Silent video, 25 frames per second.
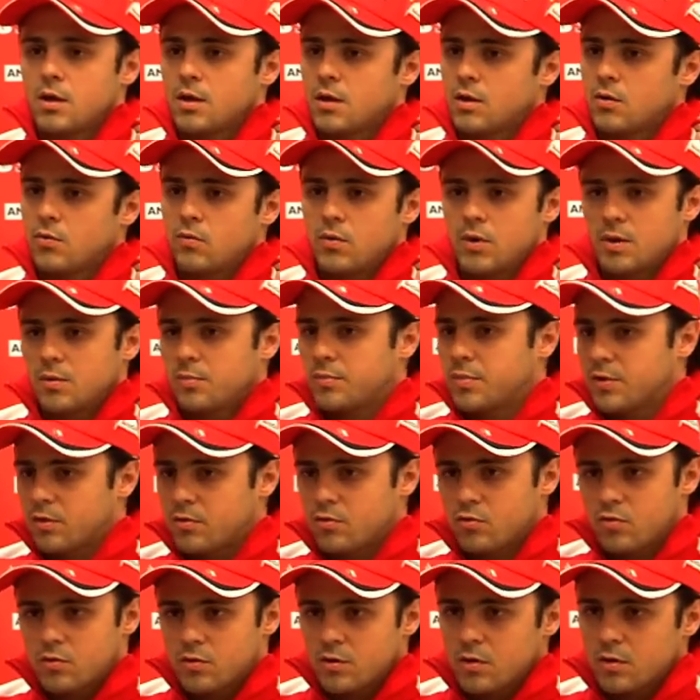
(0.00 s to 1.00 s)
one
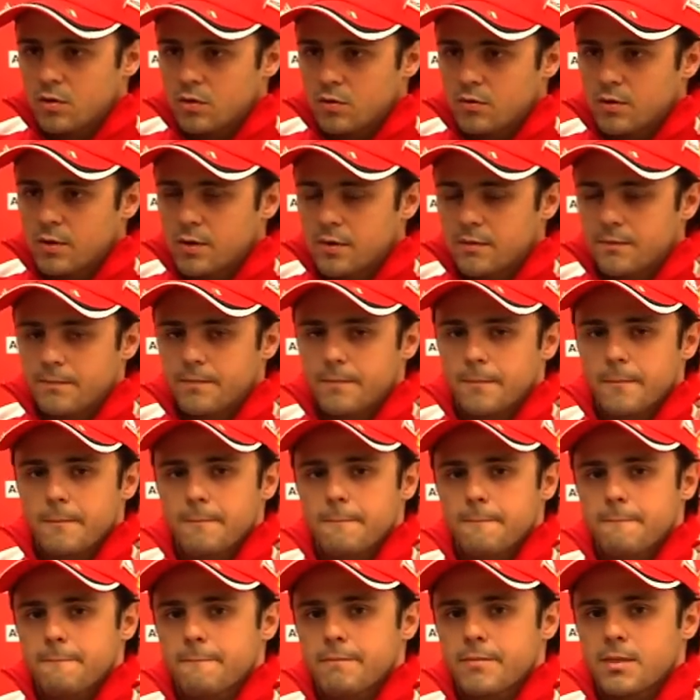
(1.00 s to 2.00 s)
piece to the other one,
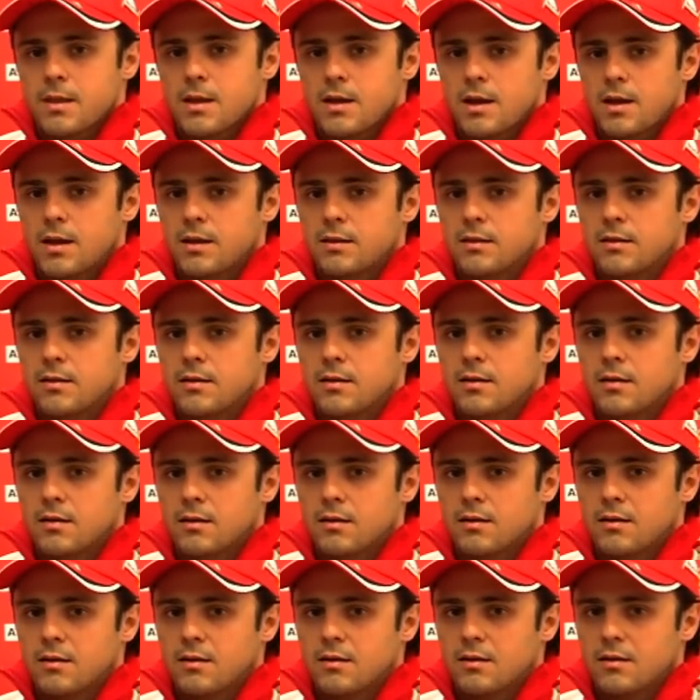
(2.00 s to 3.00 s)
and
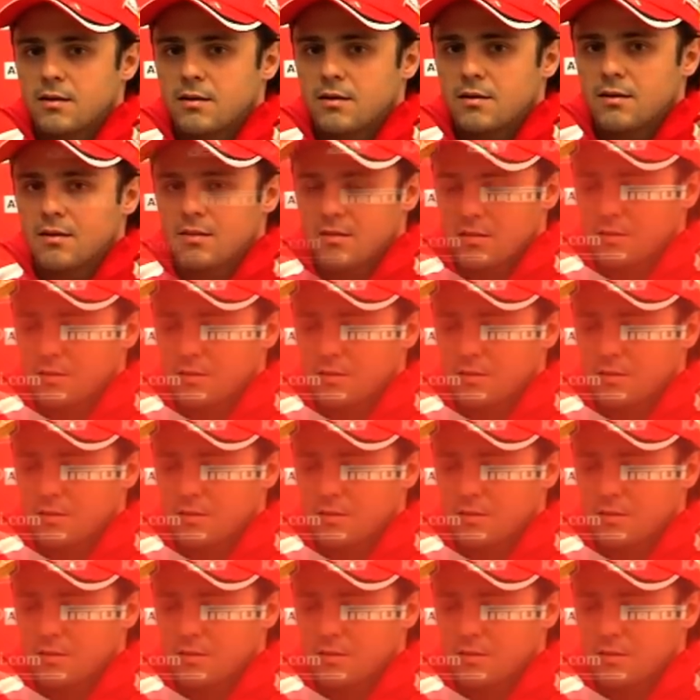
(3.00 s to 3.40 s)
it's